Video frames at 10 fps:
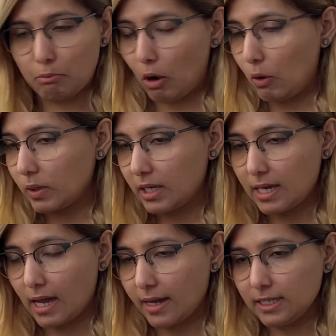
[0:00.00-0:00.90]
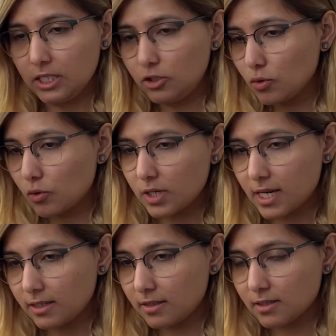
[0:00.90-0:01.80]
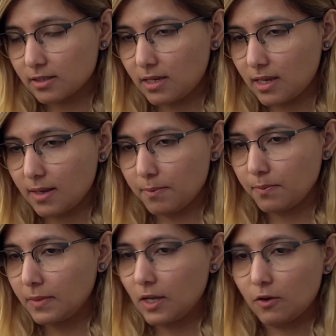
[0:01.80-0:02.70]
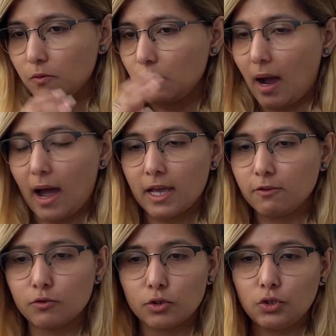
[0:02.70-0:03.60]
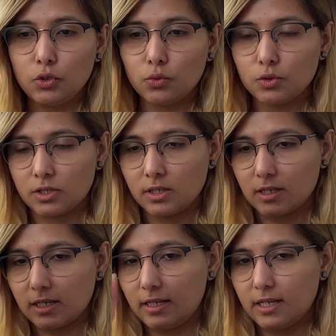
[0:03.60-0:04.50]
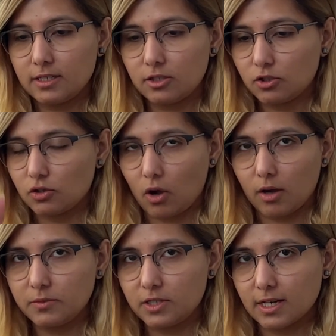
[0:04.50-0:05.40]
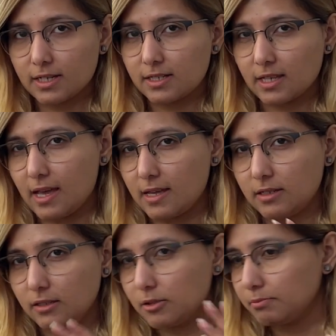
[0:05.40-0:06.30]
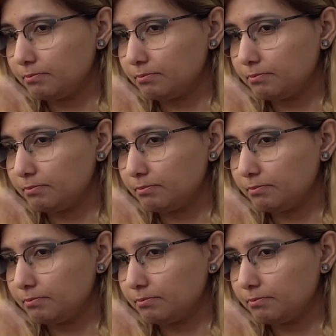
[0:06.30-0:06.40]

okay, I need to create this game, I would use lists, objects, and